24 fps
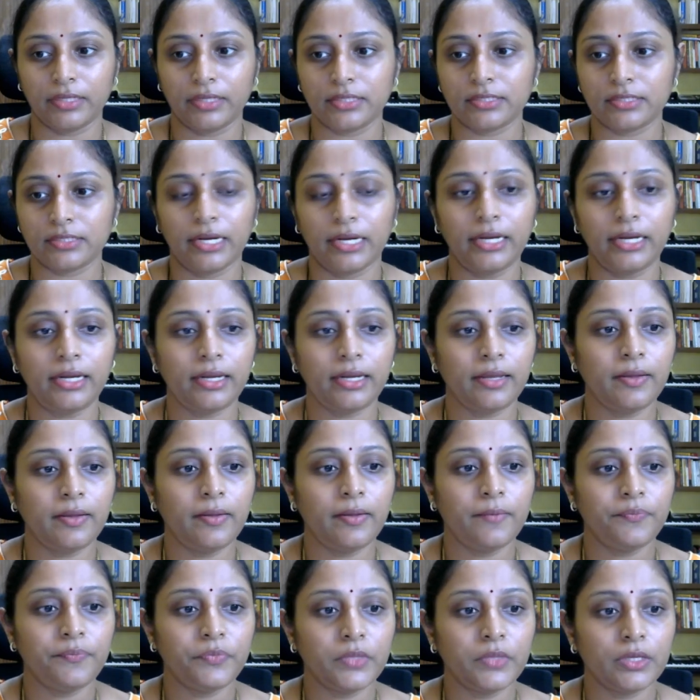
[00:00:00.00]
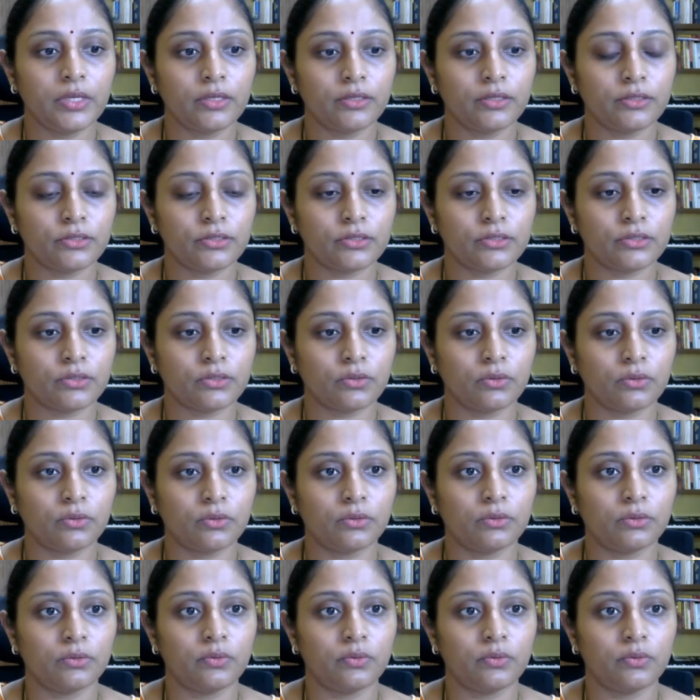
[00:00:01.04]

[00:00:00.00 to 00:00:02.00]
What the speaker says: us, right? So